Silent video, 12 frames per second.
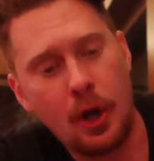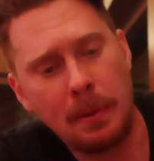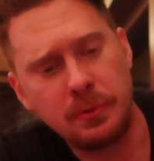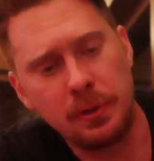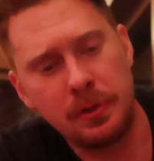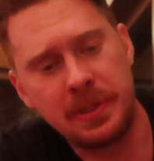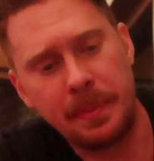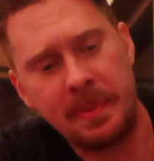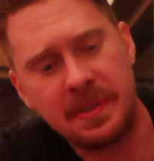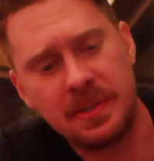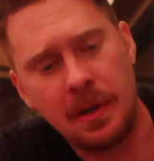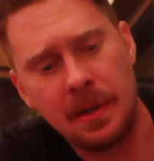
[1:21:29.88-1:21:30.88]
So comes with a
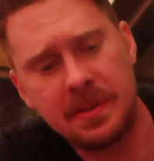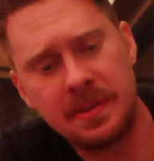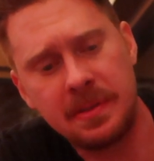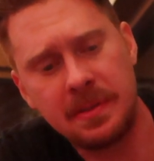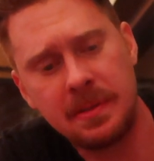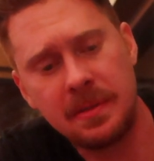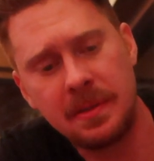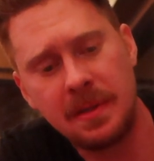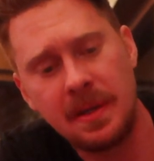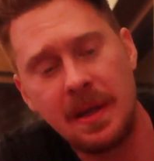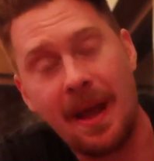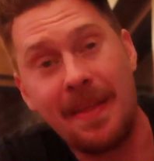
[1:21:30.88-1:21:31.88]
dipping sauce.
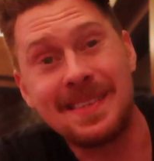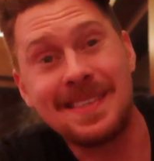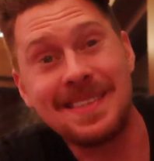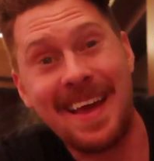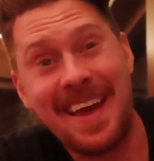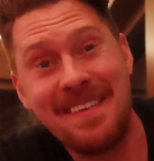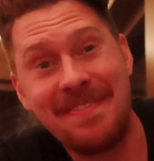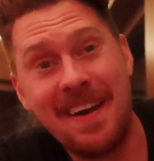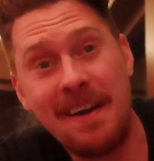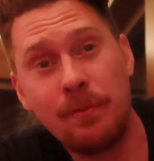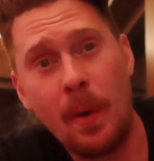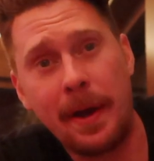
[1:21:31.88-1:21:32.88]
And this is A5
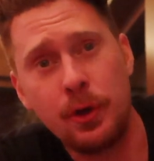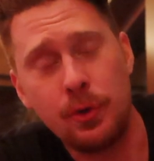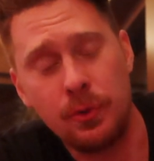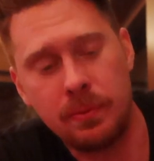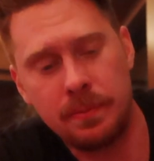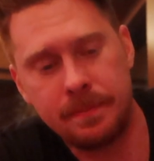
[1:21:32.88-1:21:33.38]
Wagyu.